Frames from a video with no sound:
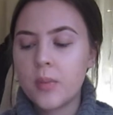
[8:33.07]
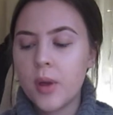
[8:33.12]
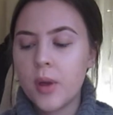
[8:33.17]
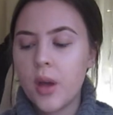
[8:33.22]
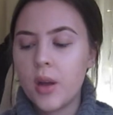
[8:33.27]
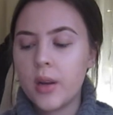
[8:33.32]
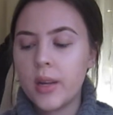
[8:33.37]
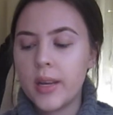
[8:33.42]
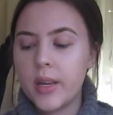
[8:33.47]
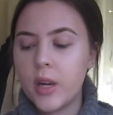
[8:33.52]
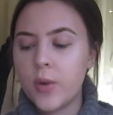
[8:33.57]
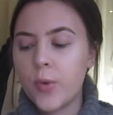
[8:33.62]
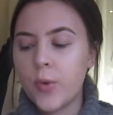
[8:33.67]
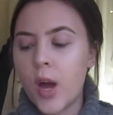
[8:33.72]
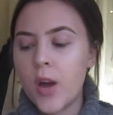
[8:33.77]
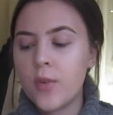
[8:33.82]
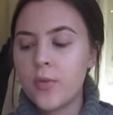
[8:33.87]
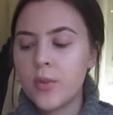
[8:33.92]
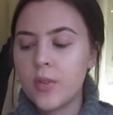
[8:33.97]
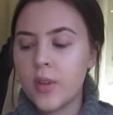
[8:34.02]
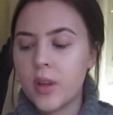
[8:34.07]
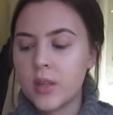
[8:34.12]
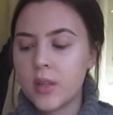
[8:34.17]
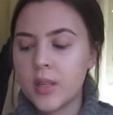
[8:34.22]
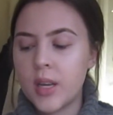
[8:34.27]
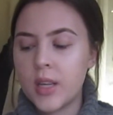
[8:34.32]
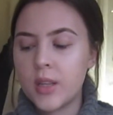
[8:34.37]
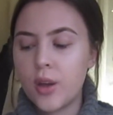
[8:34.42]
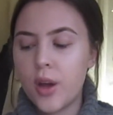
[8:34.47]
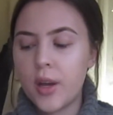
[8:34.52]
early and arrive with us
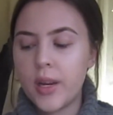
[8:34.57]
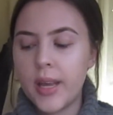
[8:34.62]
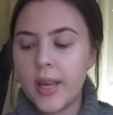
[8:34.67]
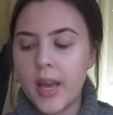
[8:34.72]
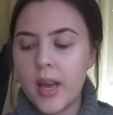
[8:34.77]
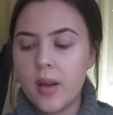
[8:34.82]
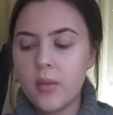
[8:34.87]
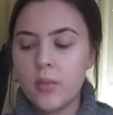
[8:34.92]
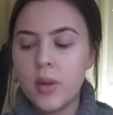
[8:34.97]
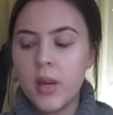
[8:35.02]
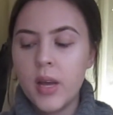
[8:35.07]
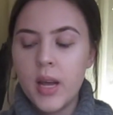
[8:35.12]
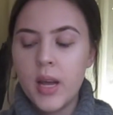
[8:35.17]
at 9am.